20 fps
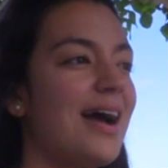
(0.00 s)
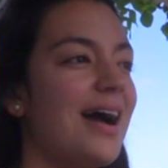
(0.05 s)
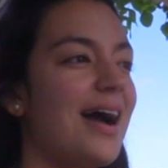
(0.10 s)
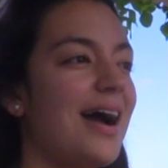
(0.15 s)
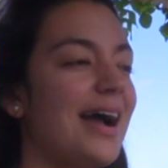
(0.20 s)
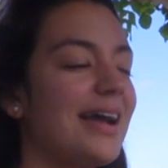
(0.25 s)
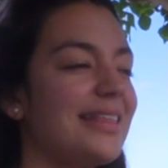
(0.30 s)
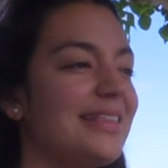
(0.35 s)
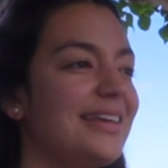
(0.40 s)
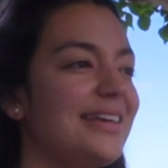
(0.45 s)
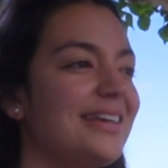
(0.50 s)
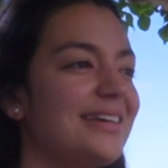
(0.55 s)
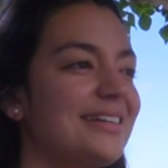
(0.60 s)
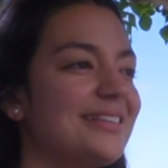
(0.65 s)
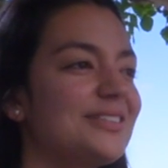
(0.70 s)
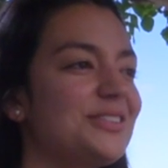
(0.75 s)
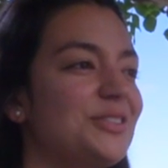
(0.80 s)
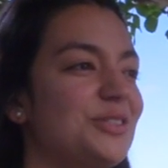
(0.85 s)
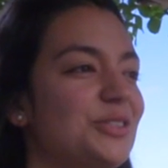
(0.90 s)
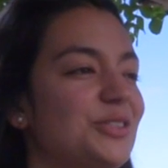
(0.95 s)
I think
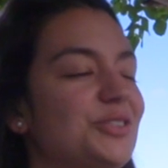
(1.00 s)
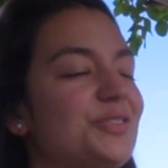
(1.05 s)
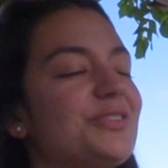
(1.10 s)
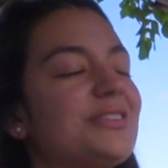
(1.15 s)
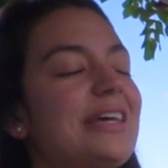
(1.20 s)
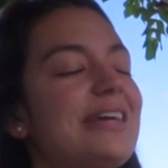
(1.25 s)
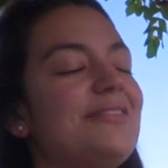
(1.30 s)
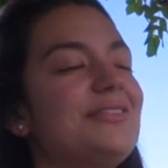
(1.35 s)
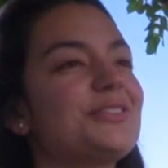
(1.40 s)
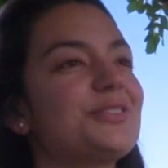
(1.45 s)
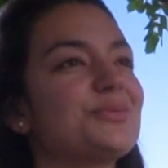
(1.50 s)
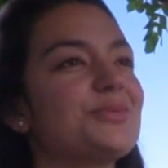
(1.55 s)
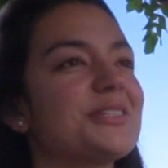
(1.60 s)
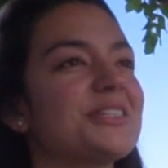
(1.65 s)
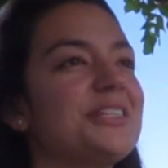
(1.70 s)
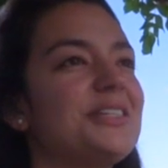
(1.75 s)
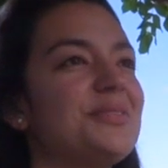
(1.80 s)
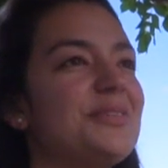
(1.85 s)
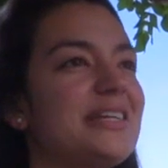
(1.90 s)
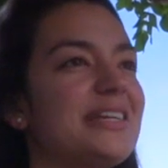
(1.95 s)
Students for Life is a
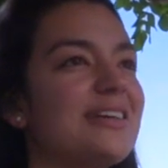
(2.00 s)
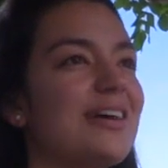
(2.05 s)
really unique